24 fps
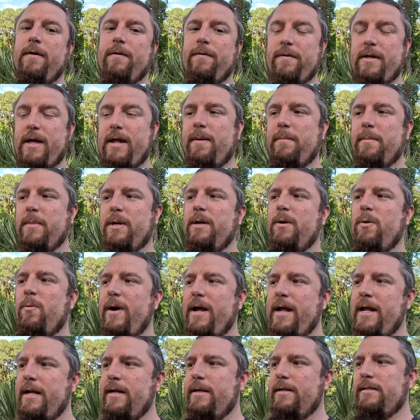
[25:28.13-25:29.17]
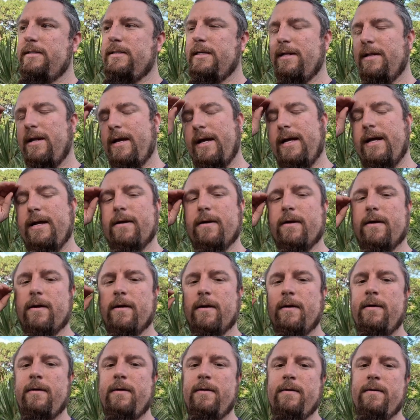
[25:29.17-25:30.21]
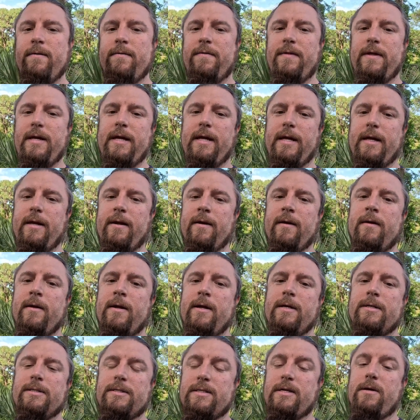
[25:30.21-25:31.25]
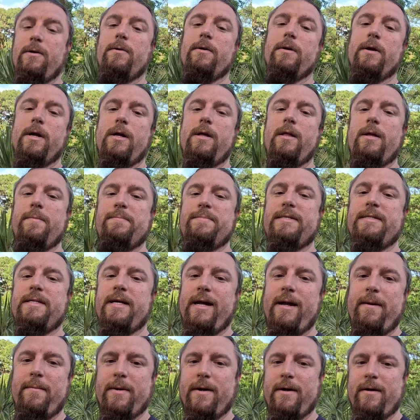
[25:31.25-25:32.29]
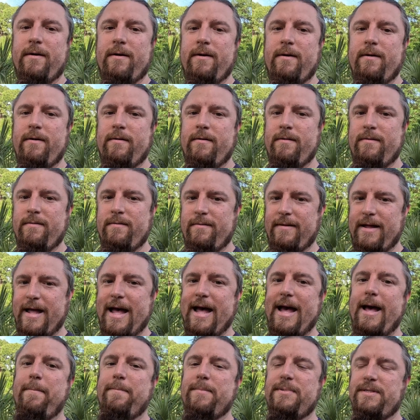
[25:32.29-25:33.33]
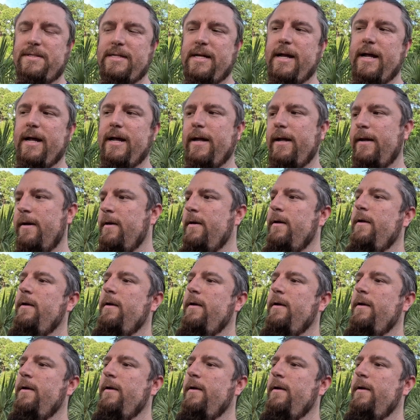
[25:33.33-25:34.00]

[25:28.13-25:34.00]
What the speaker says: Then I'm gonna wait till I hear the Solar Eclipse timer app say,